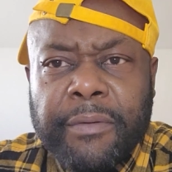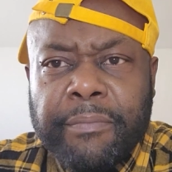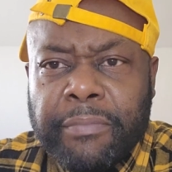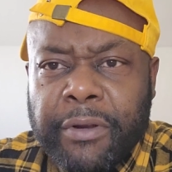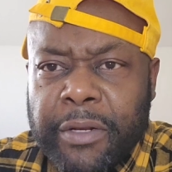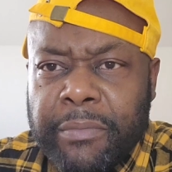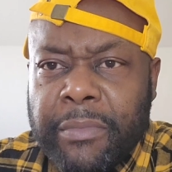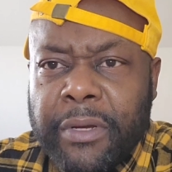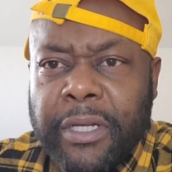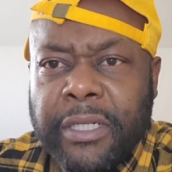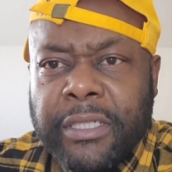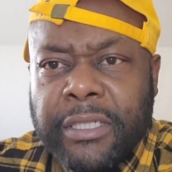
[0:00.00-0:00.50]

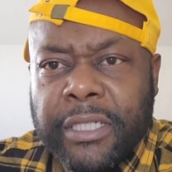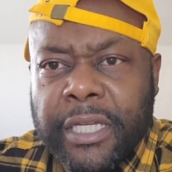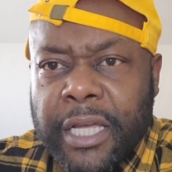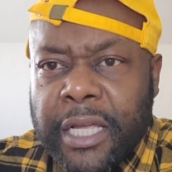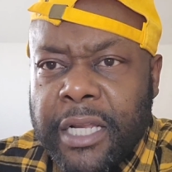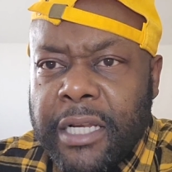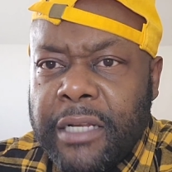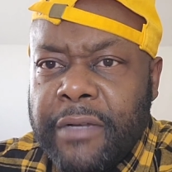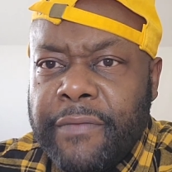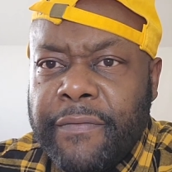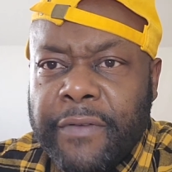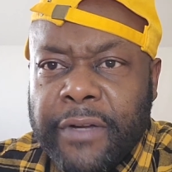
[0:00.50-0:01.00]
pretty much
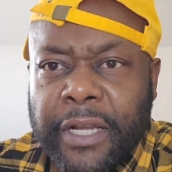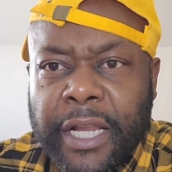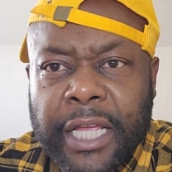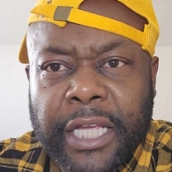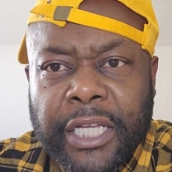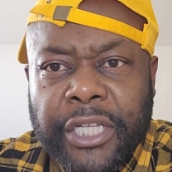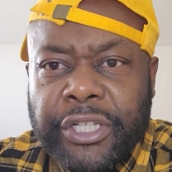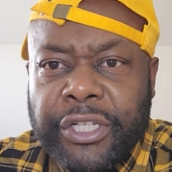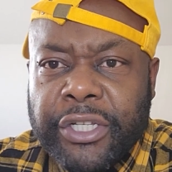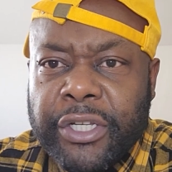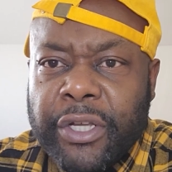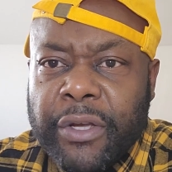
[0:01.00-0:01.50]
getting
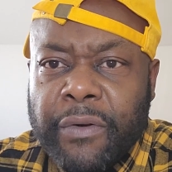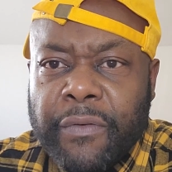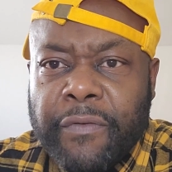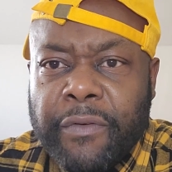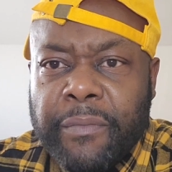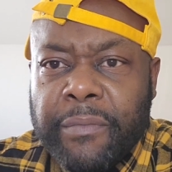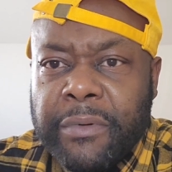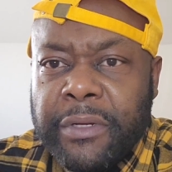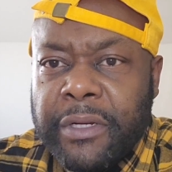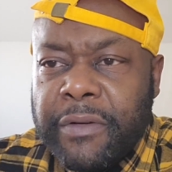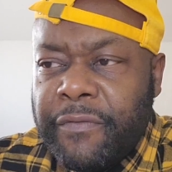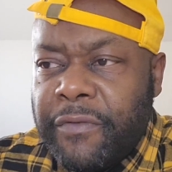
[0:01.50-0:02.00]
fellatio
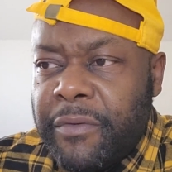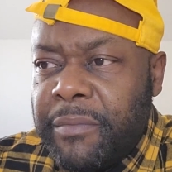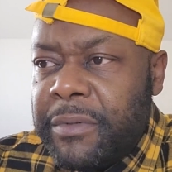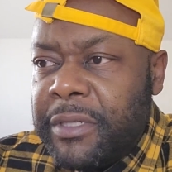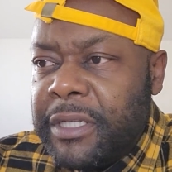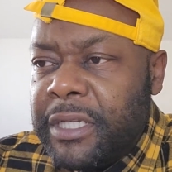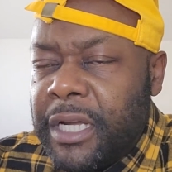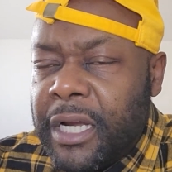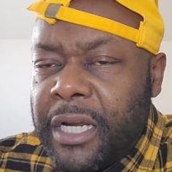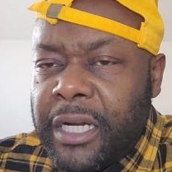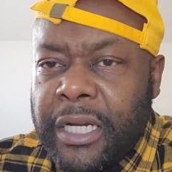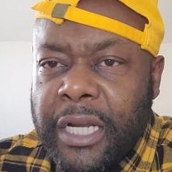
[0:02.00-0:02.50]
from from
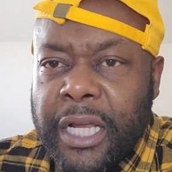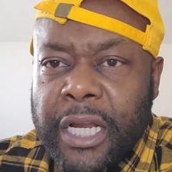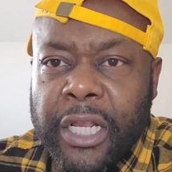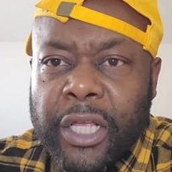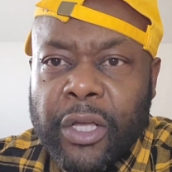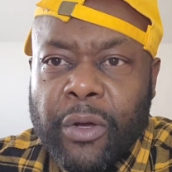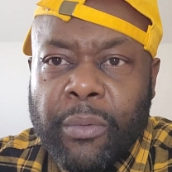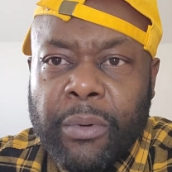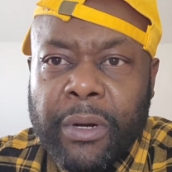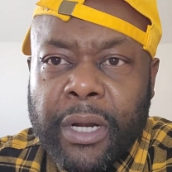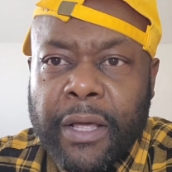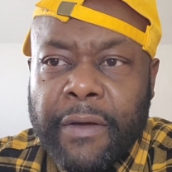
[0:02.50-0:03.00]
a young
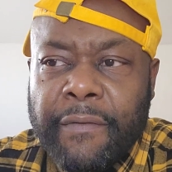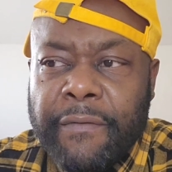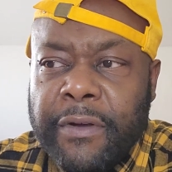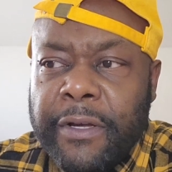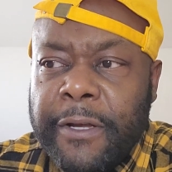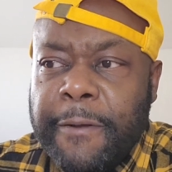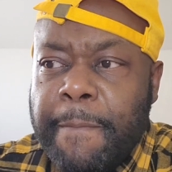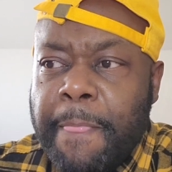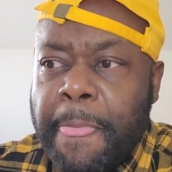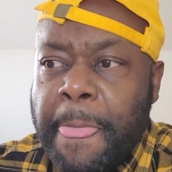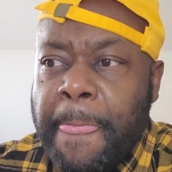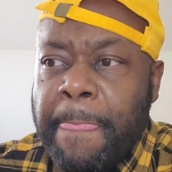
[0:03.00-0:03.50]
lady or
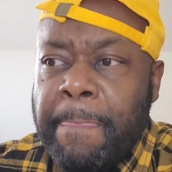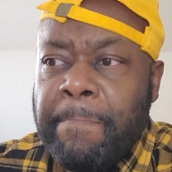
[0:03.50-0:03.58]
whatever,